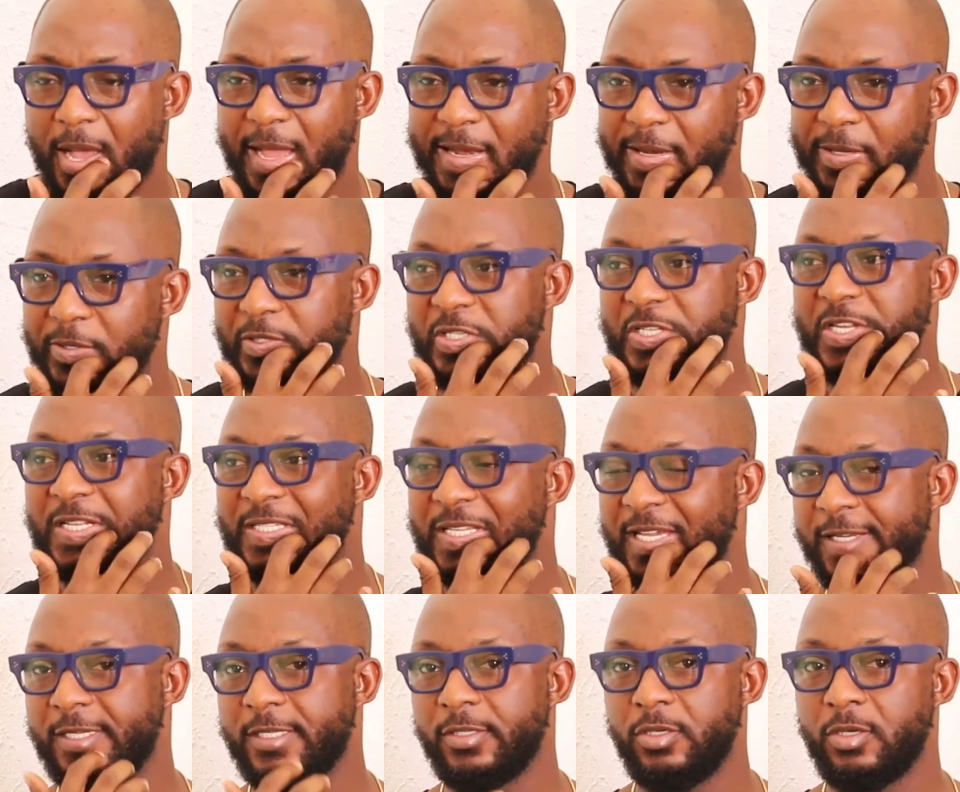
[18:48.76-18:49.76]
I
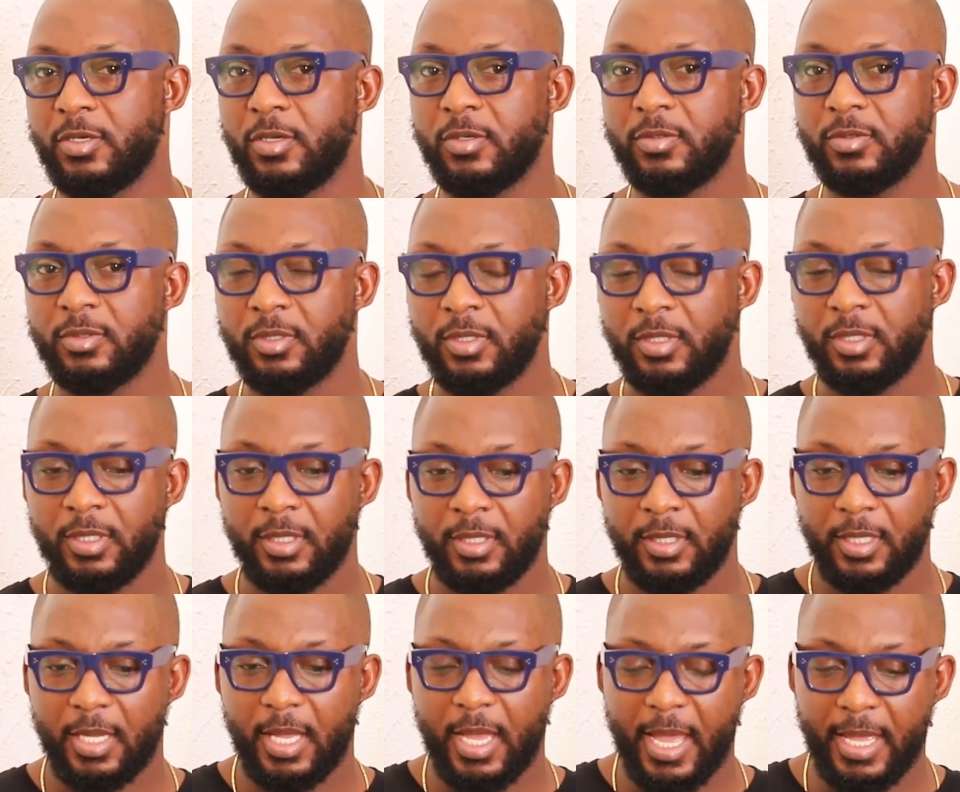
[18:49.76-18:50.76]
negotiated, you know.
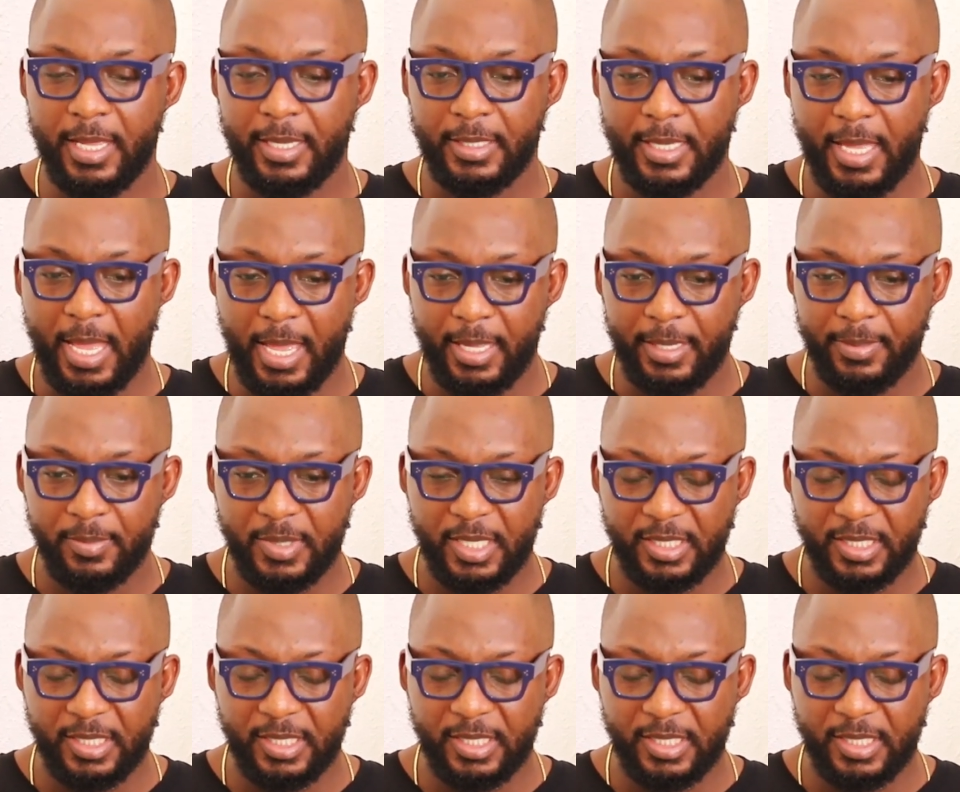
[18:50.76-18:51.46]
I'm